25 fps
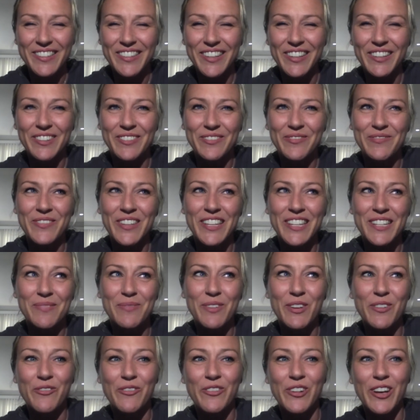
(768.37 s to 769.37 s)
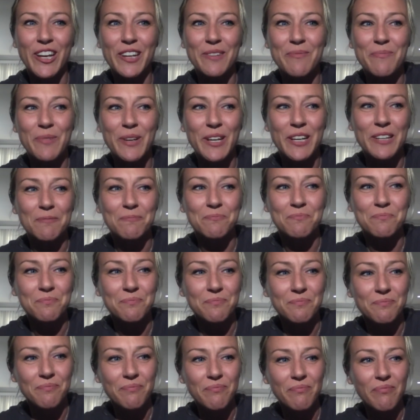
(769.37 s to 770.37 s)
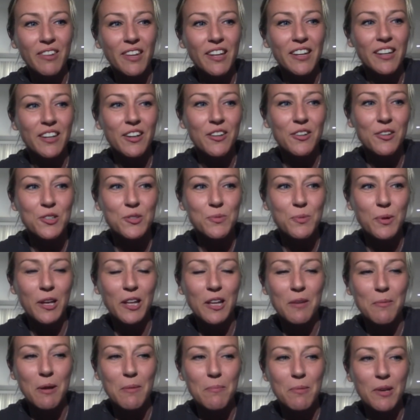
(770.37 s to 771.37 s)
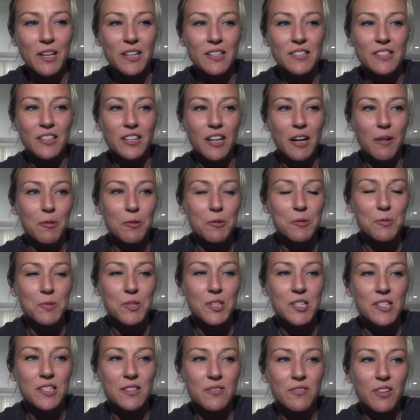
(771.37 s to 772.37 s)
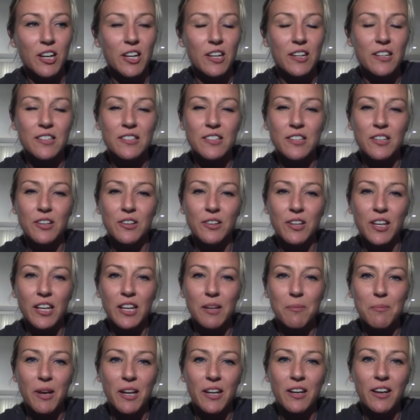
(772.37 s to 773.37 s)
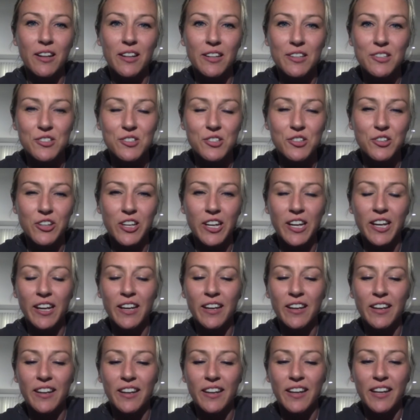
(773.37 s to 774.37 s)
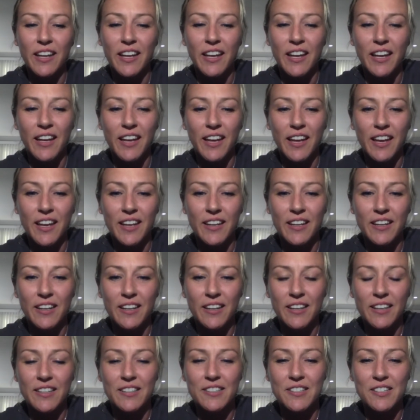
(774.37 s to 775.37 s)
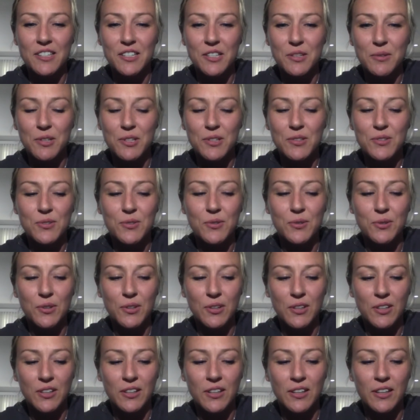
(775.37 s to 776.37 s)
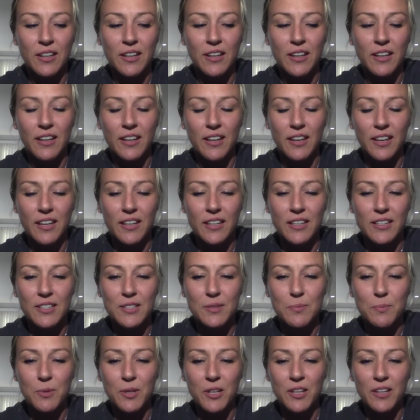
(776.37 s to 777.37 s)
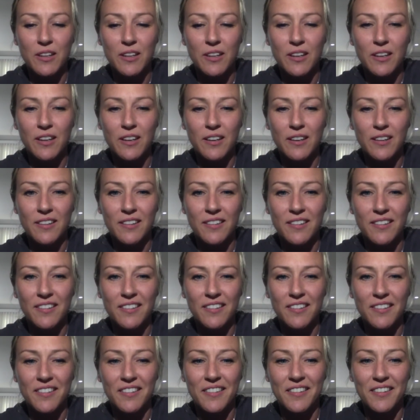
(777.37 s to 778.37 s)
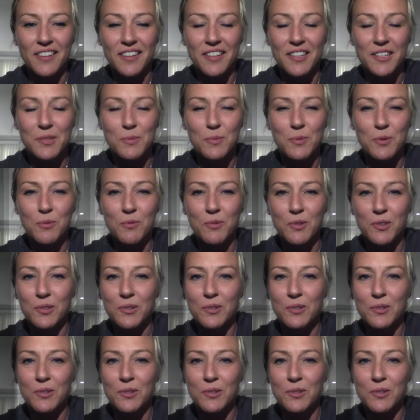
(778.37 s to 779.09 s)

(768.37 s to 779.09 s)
So it's been fun, but those are probably my biggest accomplishments as far as getting my college degree and continuing school, and it's been real